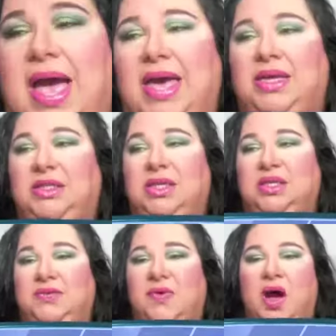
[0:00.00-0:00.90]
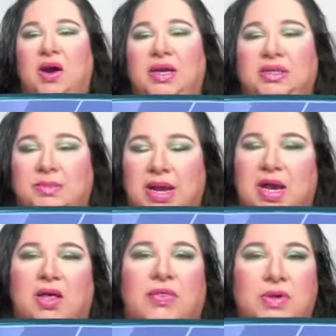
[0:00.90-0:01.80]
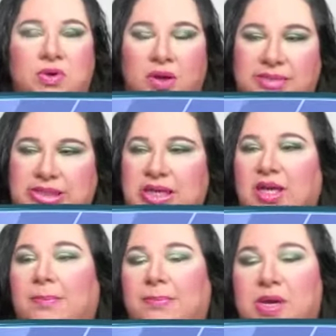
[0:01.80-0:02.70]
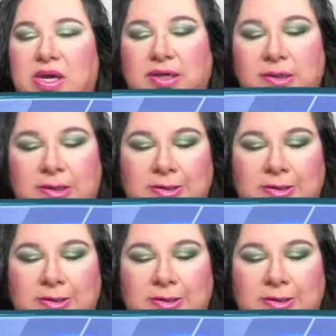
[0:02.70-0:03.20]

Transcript: as, as far as my health you know i'm sick but